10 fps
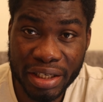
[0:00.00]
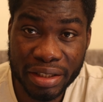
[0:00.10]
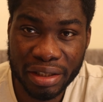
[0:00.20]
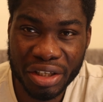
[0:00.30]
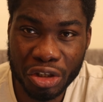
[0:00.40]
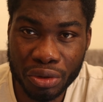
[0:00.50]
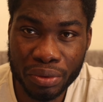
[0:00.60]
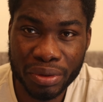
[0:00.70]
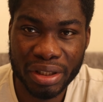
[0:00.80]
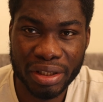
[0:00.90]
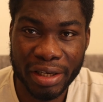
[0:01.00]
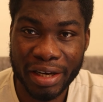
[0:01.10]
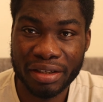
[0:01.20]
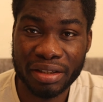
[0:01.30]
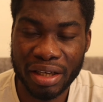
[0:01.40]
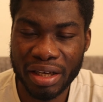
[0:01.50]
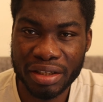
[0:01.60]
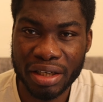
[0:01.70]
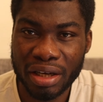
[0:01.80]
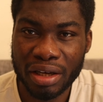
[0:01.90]
easily use in the next
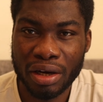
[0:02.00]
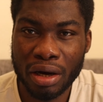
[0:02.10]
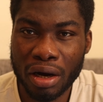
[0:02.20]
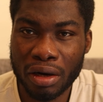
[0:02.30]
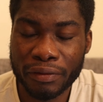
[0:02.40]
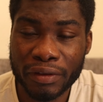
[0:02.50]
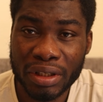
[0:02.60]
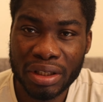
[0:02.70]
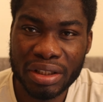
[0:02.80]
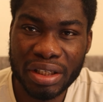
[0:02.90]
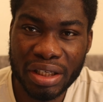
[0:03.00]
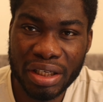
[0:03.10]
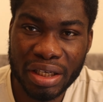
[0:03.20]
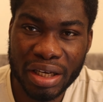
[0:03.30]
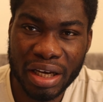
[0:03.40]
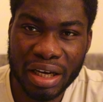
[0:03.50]
stage of the